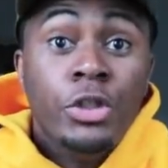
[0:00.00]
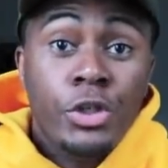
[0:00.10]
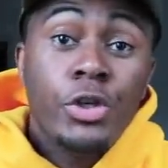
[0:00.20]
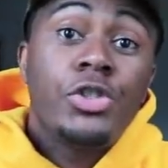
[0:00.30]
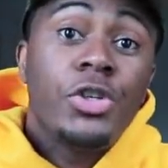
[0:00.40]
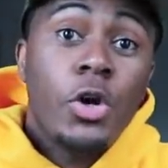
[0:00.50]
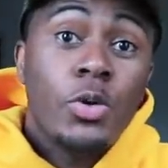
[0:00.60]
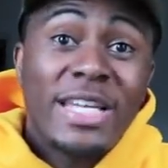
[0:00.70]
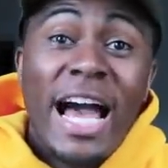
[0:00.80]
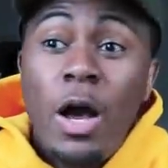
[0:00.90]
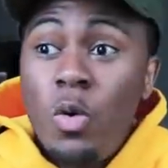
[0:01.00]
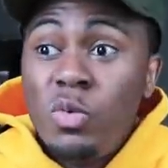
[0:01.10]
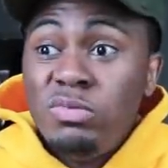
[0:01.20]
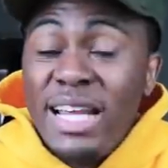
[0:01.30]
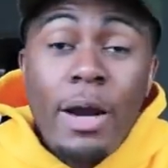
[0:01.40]
just shows
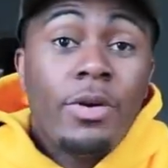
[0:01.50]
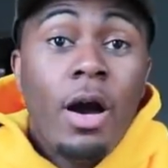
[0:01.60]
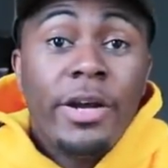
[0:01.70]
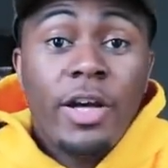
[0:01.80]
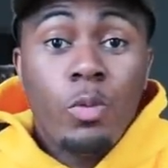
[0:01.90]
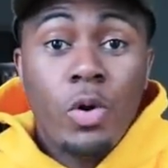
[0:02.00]
how downhearted I